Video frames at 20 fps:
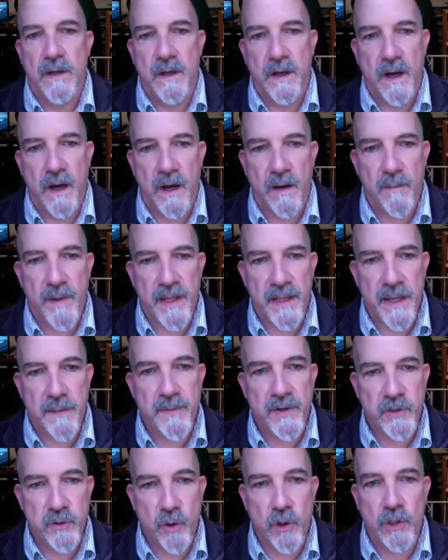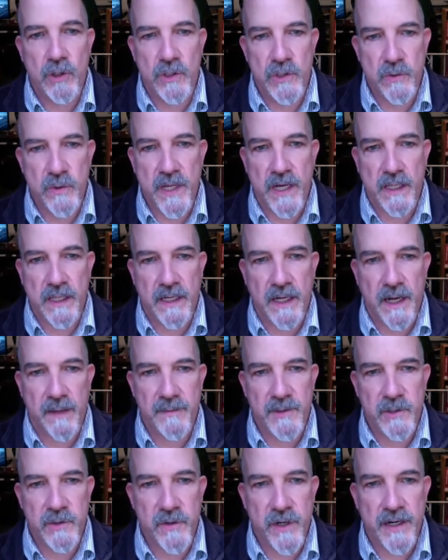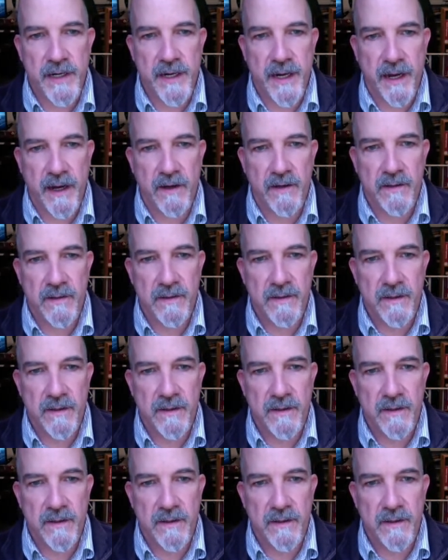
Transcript: And they patrol those with helicopters right now.